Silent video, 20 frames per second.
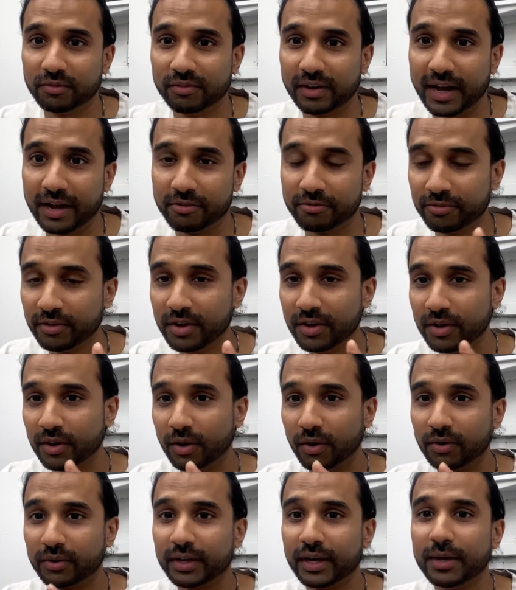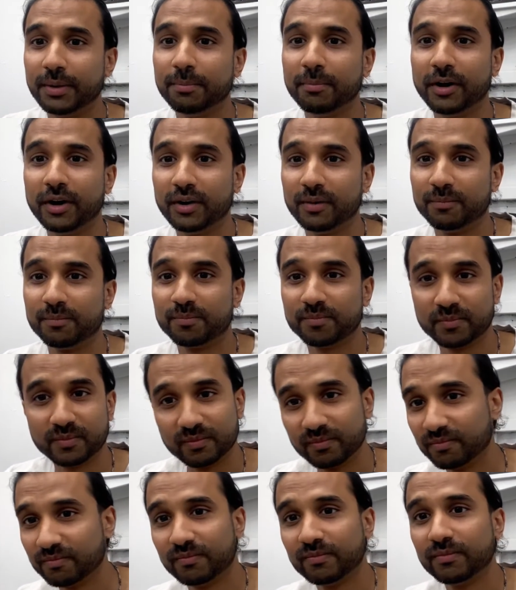of life. Okay, but
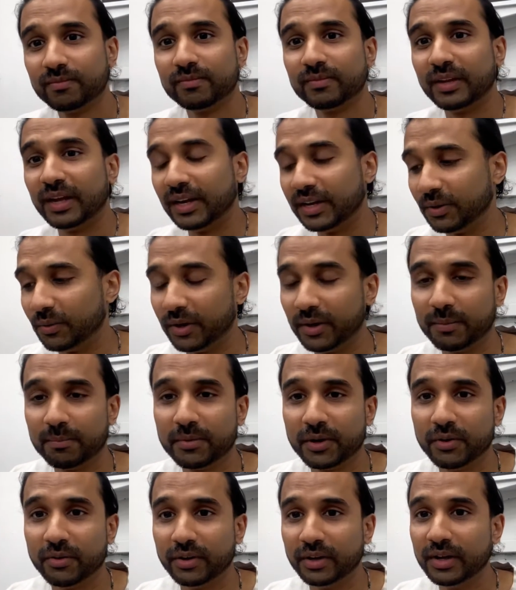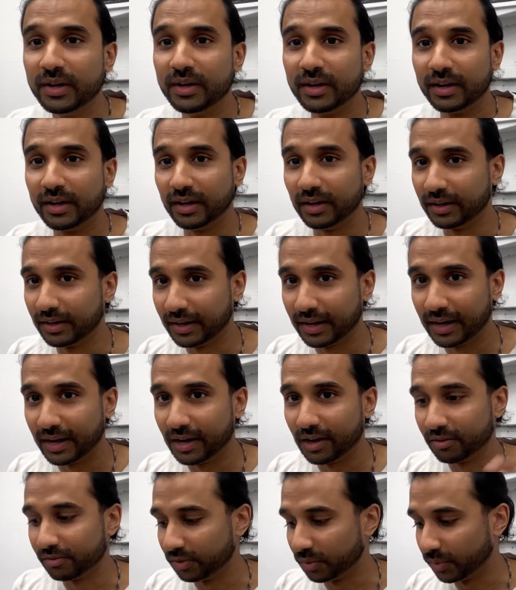anyway, period,
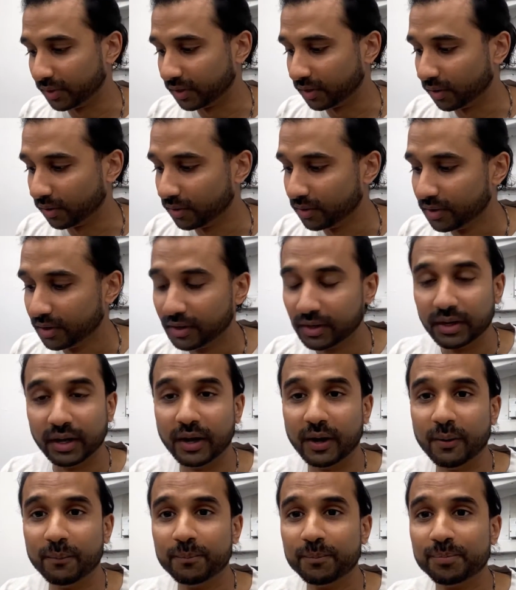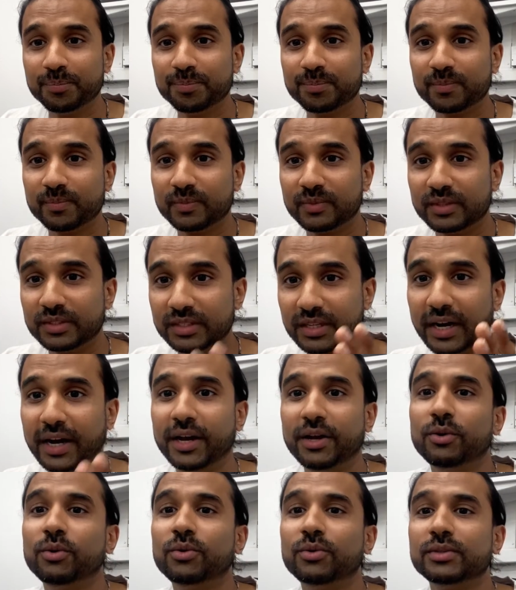out of the window.
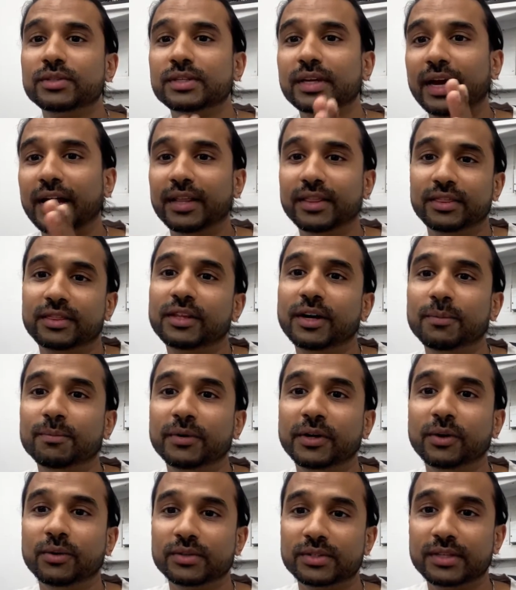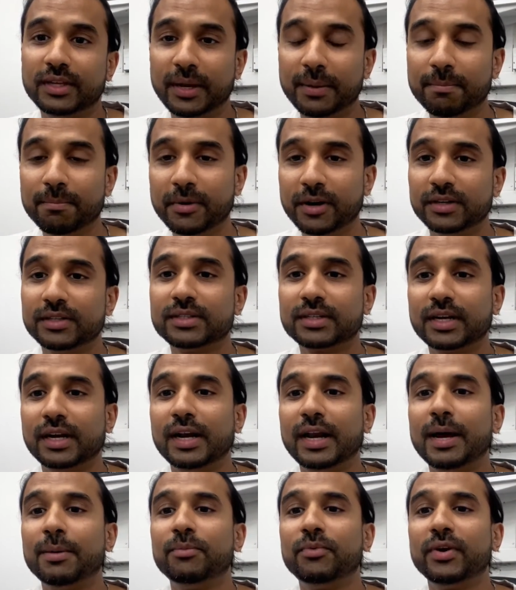Titles and thumbnails, they must
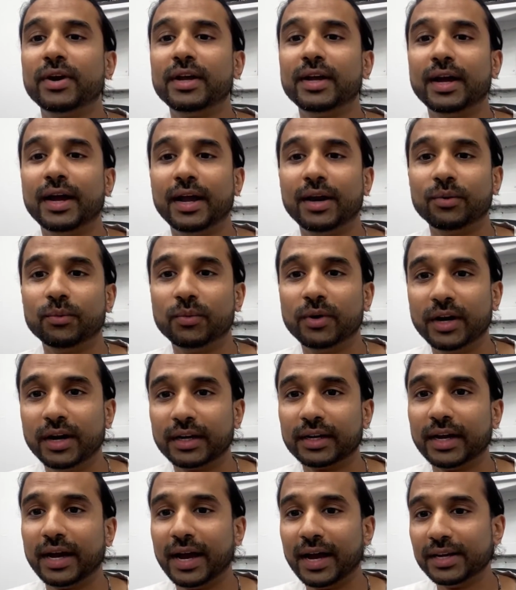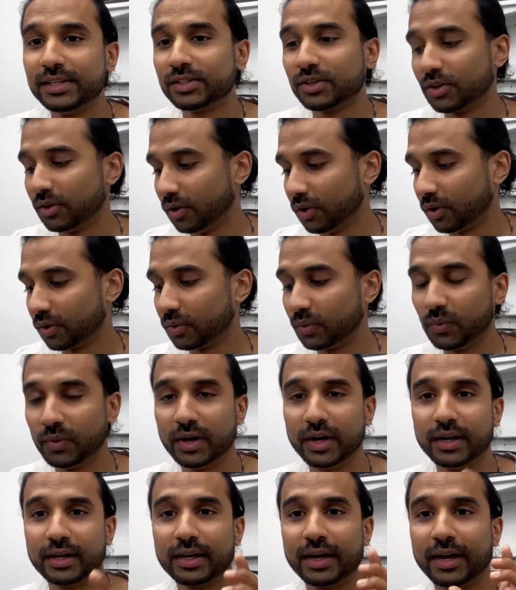collaborate and work as
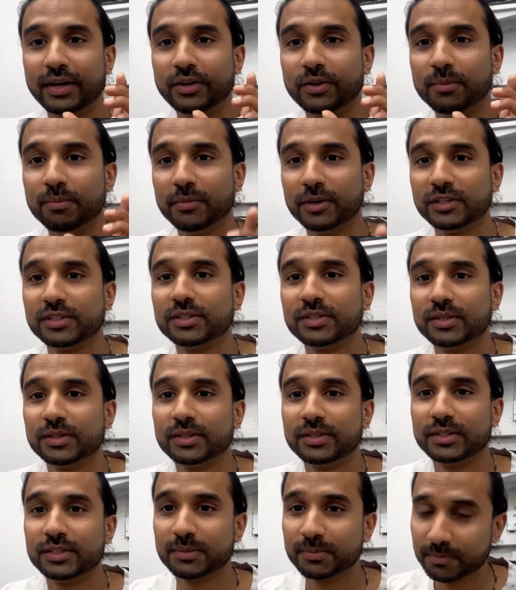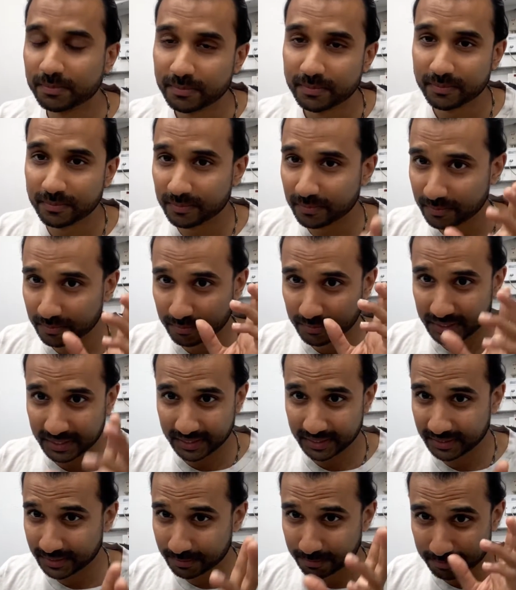clockwork, and you must
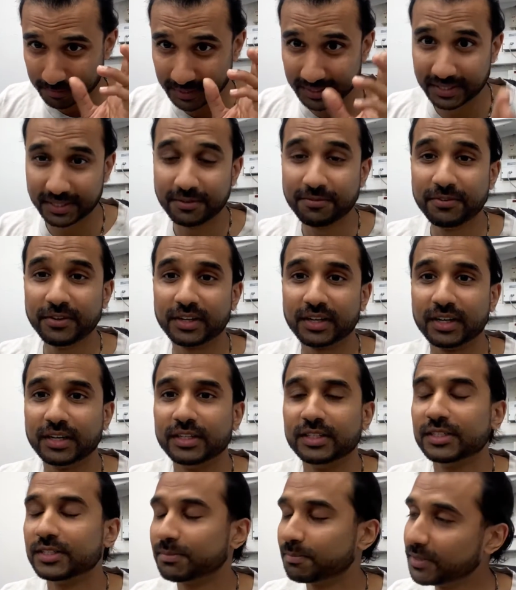specifically